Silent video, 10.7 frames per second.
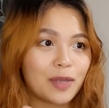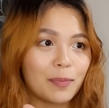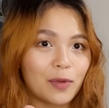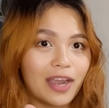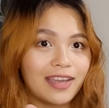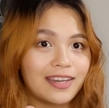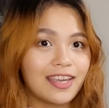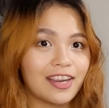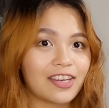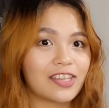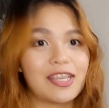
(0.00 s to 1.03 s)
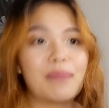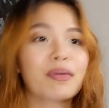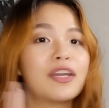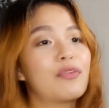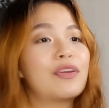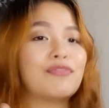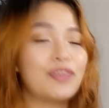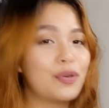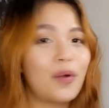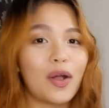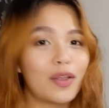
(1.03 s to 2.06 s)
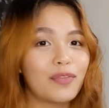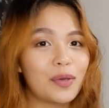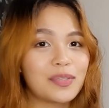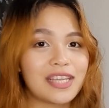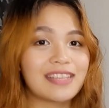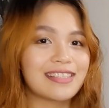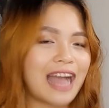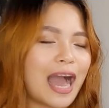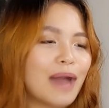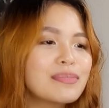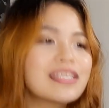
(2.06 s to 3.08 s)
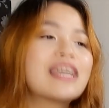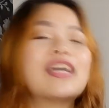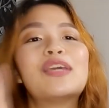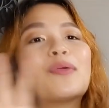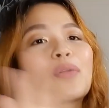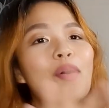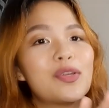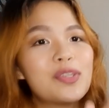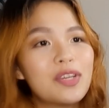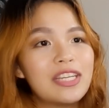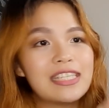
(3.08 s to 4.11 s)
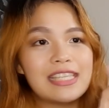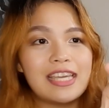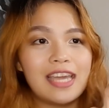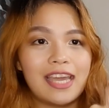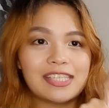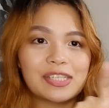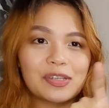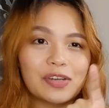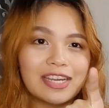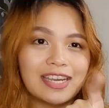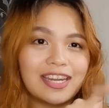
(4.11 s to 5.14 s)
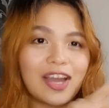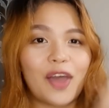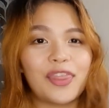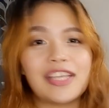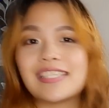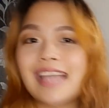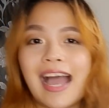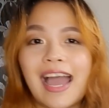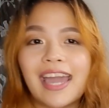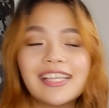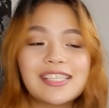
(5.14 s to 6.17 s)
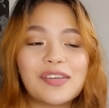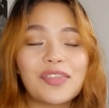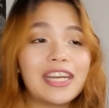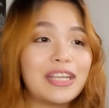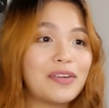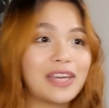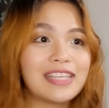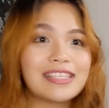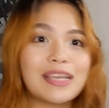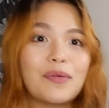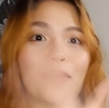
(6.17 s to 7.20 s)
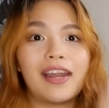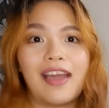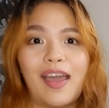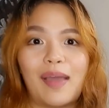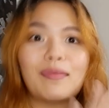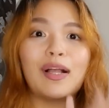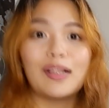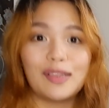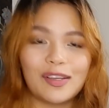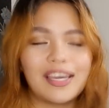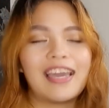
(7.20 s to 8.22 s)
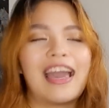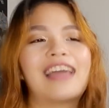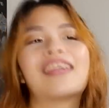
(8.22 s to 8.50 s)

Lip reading: Right here because I'm gonna review all of those exams. You are also gonna see a screen on the side so that you can see what I'm looking at.